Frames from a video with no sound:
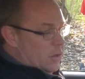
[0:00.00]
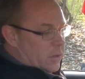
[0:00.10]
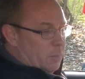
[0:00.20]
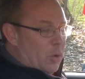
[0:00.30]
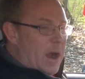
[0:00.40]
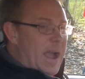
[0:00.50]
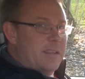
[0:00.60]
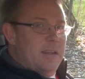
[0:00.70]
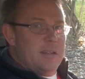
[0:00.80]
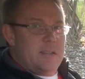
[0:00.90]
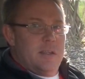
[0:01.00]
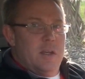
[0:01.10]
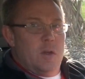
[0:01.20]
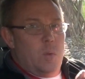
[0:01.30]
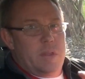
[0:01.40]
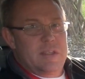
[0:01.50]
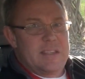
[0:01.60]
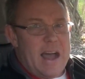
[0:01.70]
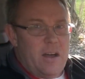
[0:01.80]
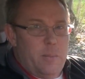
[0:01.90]
that you can practice with the
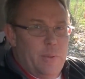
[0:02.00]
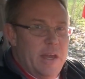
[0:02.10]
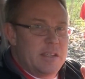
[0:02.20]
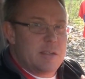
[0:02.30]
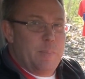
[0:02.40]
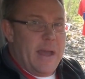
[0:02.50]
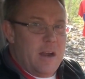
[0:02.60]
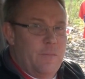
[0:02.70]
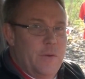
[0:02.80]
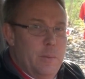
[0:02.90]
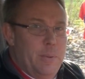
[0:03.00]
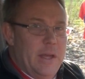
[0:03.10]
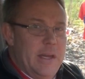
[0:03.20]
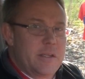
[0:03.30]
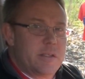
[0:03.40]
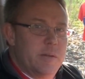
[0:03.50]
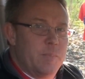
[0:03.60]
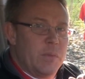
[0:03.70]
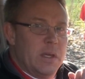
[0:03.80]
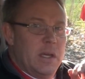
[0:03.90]
silent blanks, the battlefield blanks,
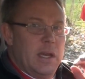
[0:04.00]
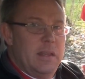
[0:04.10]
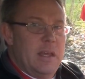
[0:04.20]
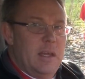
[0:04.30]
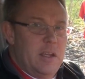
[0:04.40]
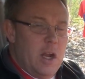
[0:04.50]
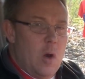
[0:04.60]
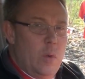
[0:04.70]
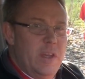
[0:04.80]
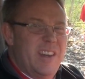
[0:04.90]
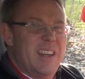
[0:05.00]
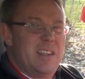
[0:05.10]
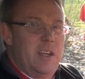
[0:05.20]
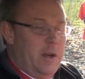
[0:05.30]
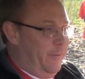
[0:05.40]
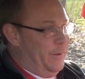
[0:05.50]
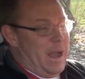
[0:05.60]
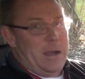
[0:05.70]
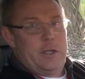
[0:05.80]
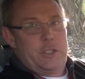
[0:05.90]
and then, you know, when you get, you know, you're
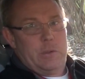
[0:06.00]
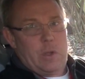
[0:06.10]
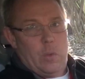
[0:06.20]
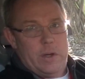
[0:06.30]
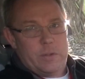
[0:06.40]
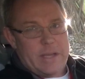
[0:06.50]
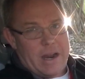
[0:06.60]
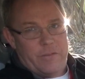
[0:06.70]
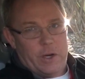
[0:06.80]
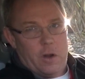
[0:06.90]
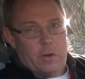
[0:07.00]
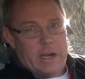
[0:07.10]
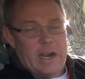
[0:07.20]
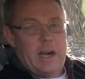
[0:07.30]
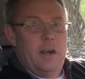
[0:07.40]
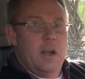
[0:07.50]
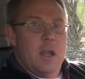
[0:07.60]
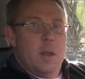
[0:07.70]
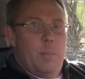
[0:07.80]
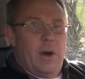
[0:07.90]
not going to shoot the windows out of your own car,
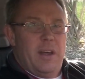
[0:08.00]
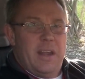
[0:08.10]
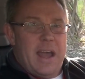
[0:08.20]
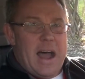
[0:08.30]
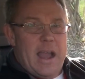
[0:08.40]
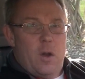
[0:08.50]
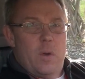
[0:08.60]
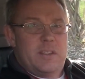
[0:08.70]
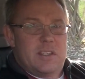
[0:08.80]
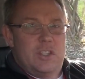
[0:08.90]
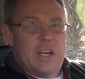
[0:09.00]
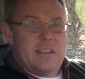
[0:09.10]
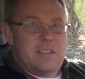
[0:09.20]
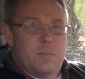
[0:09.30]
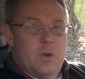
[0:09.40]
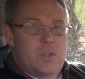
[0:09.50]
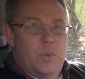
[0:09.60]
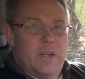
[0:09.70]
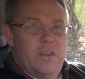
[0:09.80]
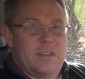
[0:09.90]
but I always suggest the
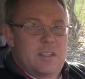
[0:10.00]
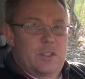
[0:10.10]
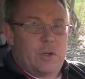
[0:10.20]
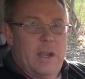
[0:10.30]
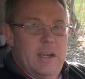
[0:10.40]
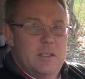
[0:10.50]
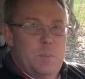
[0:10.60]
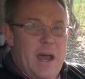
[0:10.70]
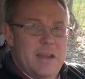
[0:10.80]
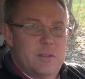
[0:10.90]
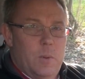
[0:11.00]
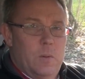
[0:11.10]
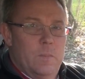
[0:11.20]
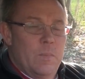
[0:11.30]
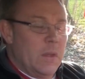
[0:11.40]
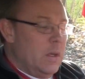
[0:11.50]
most realistic training as possible.